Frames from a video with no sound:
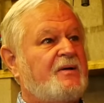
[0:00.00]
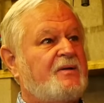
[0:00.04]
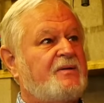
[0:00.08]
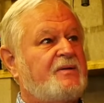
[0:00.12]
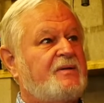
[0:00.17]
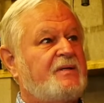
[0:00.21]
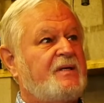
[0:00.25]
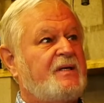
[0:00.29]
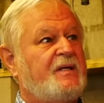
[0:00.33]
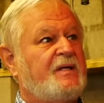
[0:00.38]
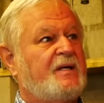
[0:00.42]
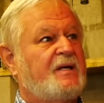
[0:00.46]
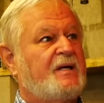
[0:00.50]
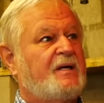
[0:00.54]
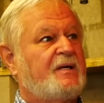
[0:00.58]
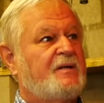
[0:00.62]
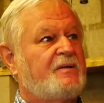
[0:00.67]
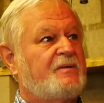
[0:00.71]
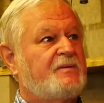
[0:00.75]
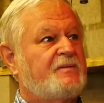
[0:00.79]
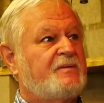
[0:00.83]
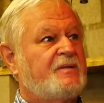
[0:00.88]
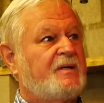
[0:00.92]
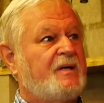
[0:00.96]

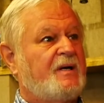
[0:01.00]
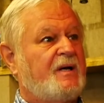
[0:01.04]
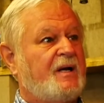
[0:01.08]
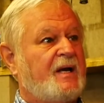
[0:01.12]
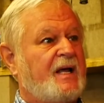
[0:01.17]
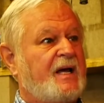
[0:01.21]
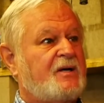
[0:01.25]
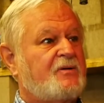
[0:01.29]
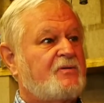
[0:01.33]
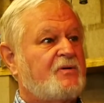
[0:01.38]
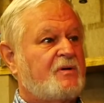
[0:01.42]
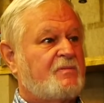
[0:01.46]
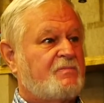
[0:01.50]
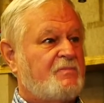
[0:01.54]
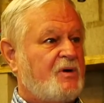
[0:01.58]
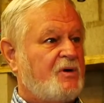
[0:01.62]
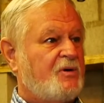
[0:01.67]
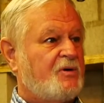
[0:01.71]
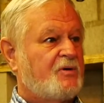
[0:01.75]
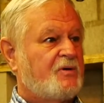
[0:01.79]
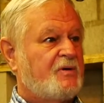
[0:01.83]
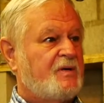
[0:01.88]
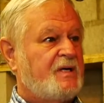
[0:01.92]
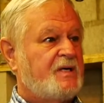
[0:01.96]
The electric
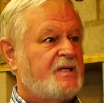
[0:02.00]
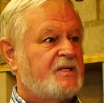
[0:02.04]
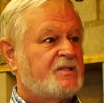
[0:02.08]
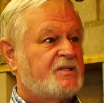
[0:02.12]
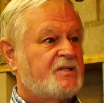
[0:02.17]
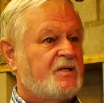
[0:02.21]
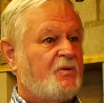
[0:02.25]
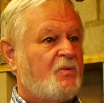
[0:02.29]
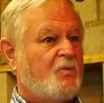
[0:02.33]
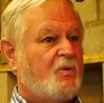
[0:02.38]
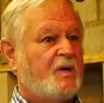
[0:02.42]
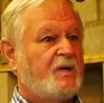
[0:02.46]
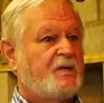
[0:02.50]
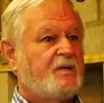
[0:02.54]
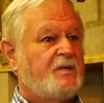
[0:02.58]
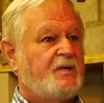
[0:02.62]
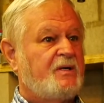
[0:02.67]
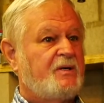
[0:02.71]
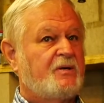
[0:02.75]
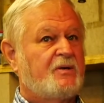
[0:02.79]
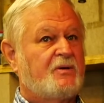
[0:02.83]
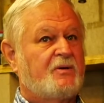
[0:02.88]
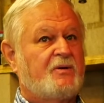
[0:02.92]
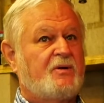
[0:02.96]
motor has a
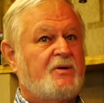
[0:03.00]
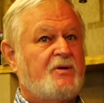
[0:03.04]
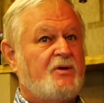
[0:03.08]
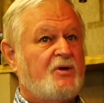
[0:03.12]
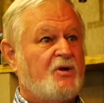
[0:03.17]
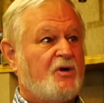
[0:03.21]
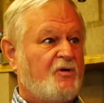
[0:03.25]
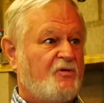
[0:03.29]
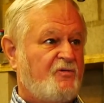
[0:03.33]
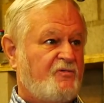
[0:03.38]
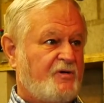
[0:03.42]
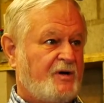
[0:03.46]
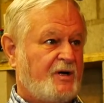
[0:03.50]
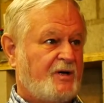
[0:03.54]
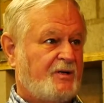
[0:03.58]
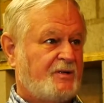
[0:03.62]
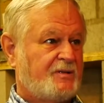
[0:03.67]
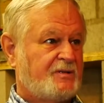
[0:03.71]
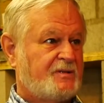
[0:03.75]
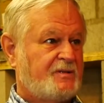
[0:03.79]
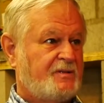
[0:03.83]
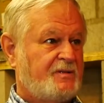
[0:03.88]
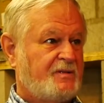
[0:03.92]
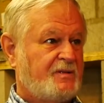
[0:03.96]
1-year no
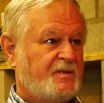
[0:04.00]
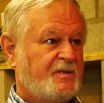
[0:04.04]
fault.